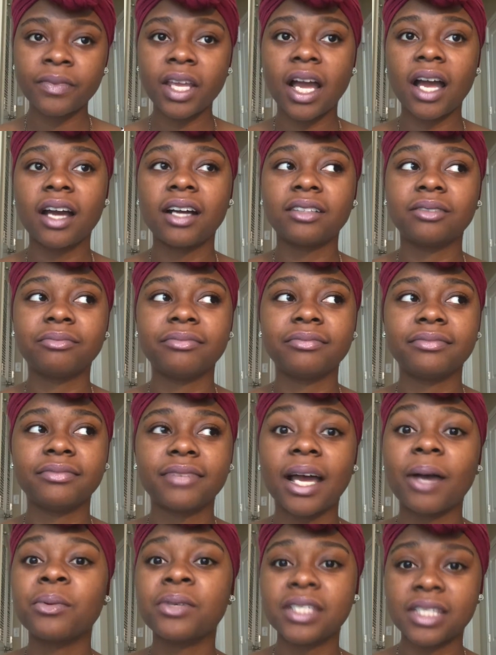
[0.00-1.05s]

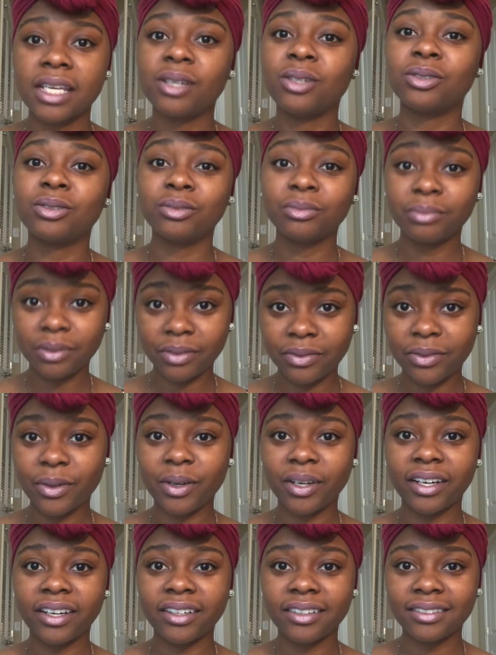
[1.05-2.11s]
I was single
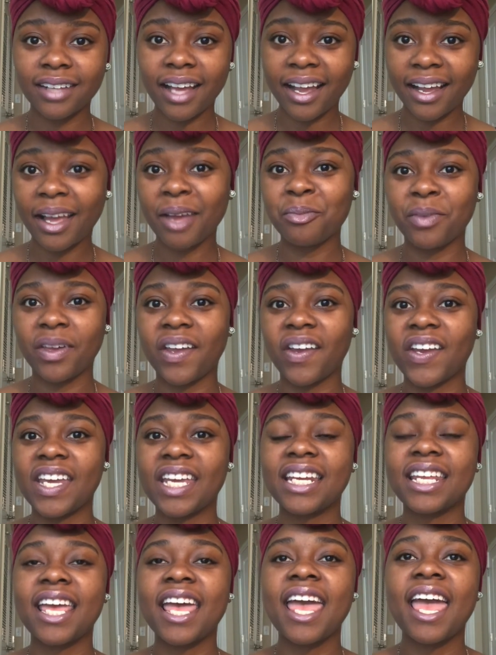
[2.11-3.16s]
before I got
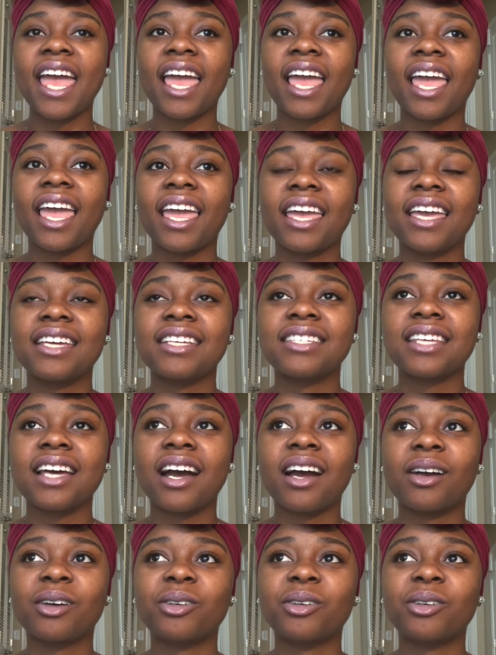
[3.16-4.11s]
married, and